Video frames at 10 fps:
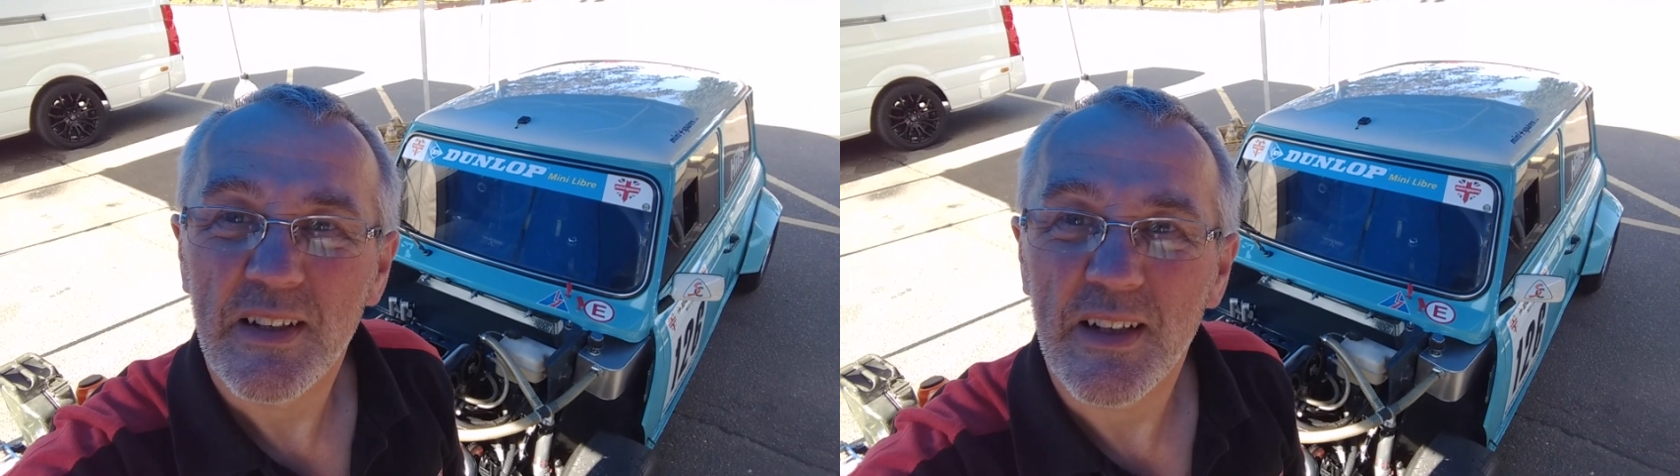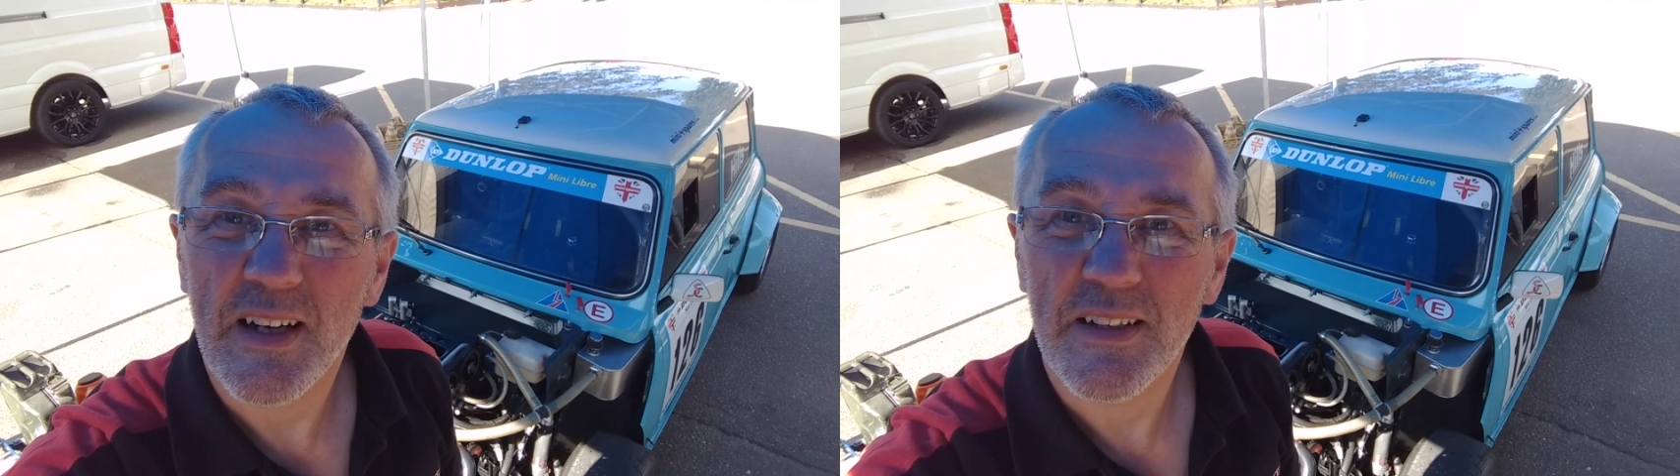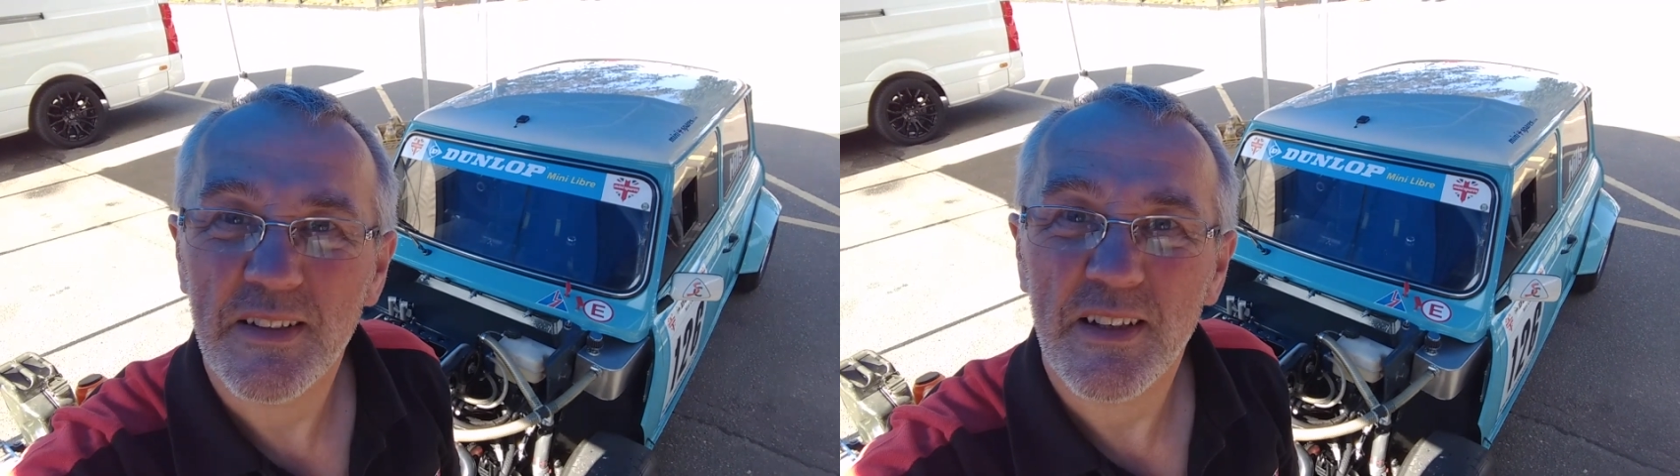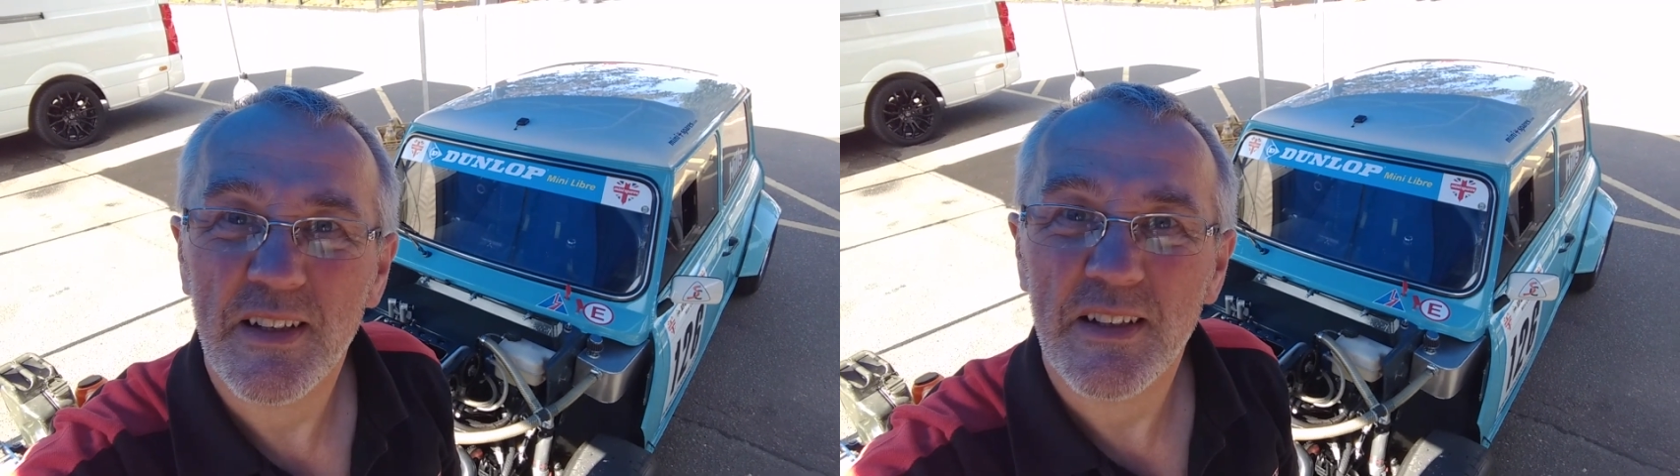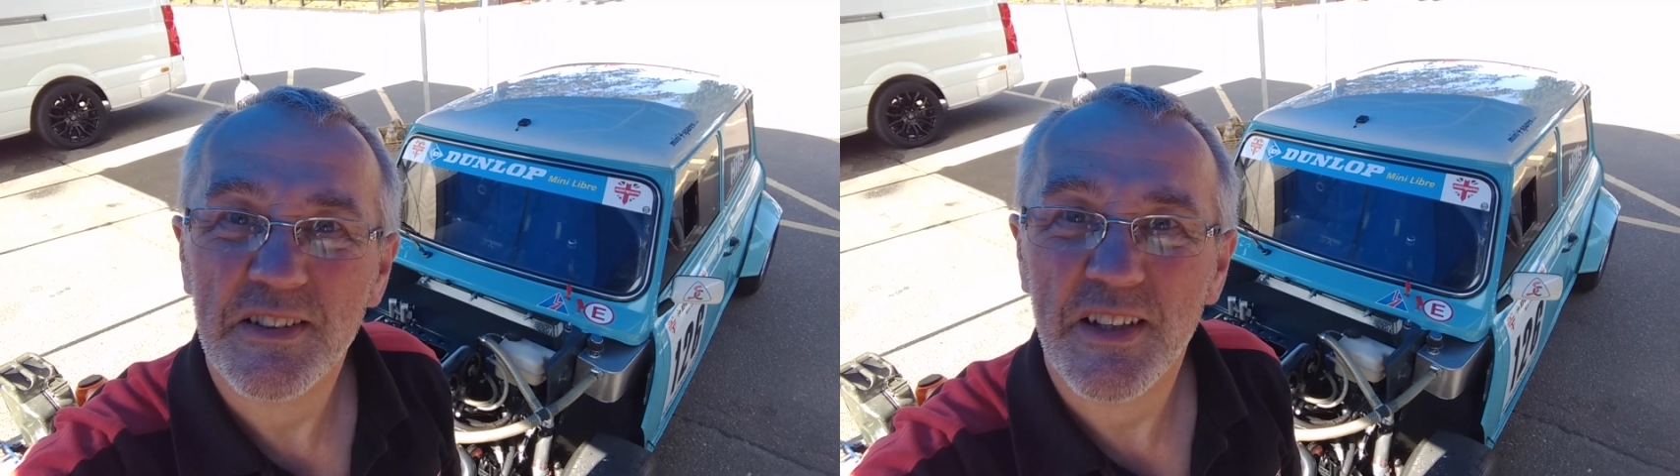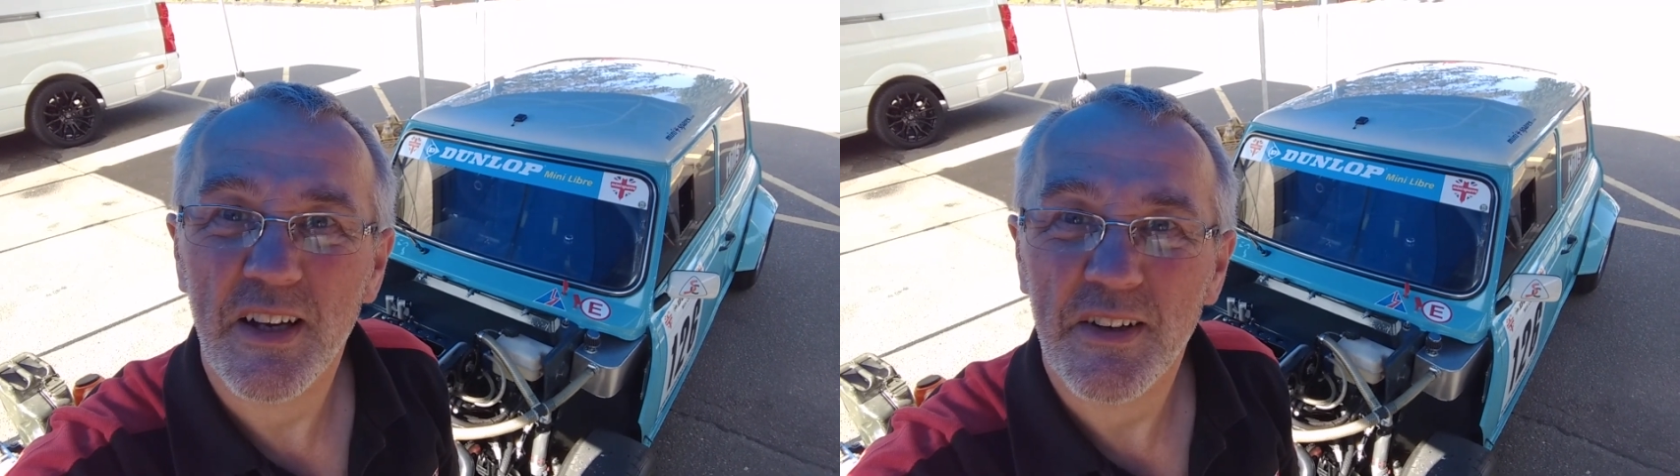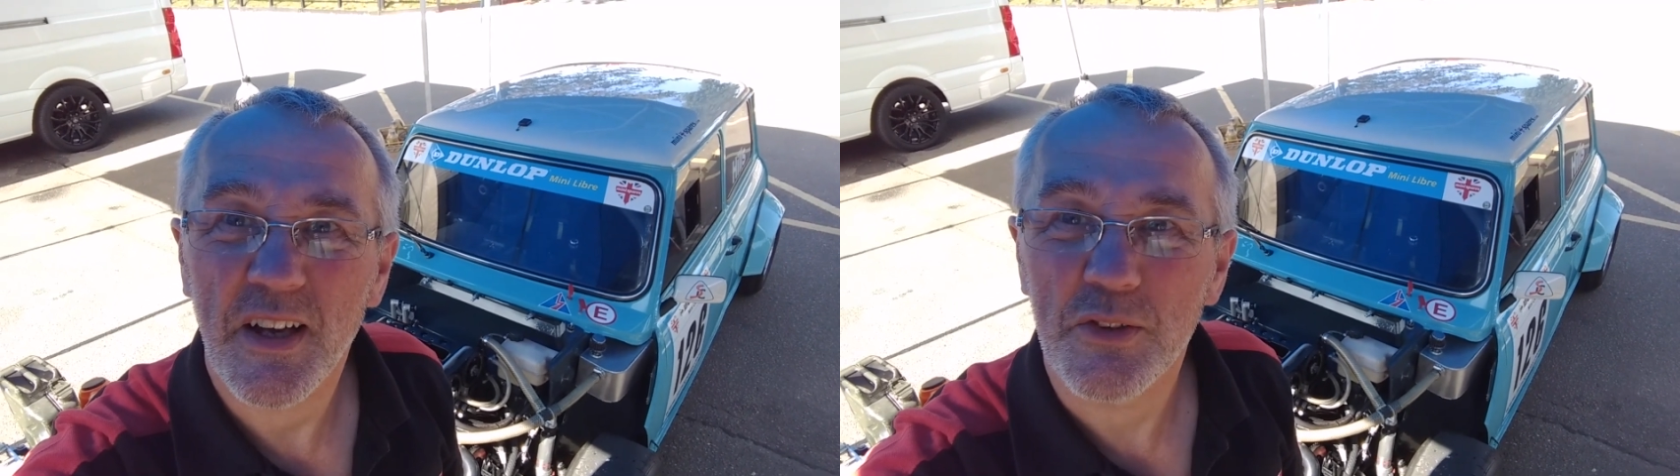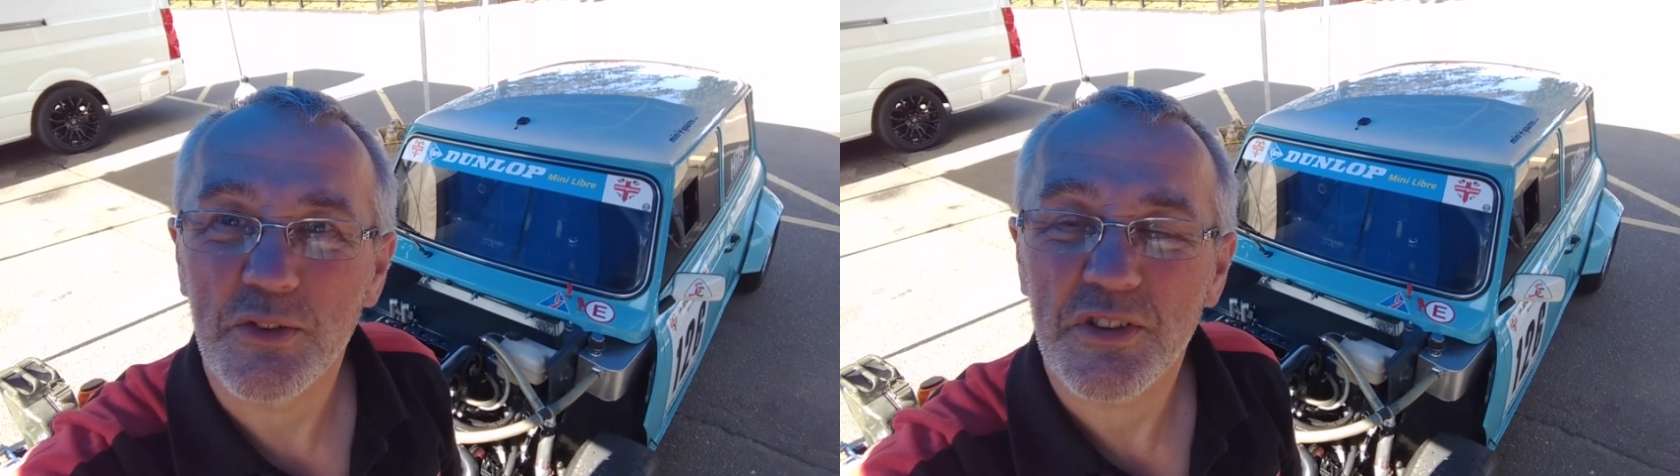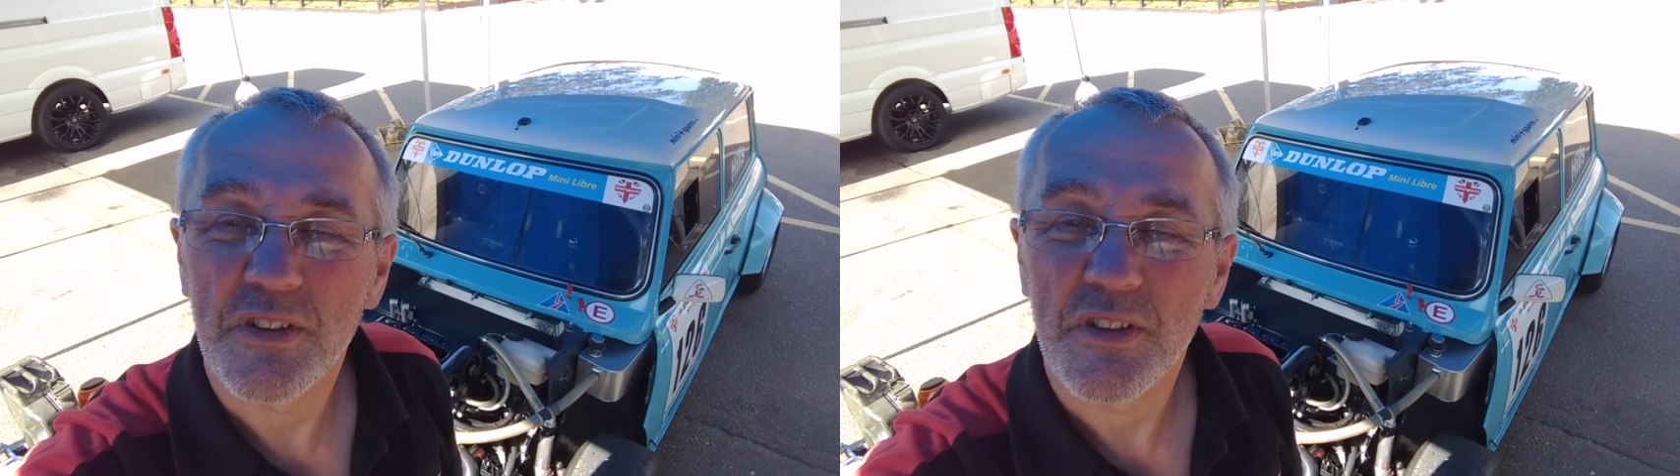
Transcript: and see how it goes.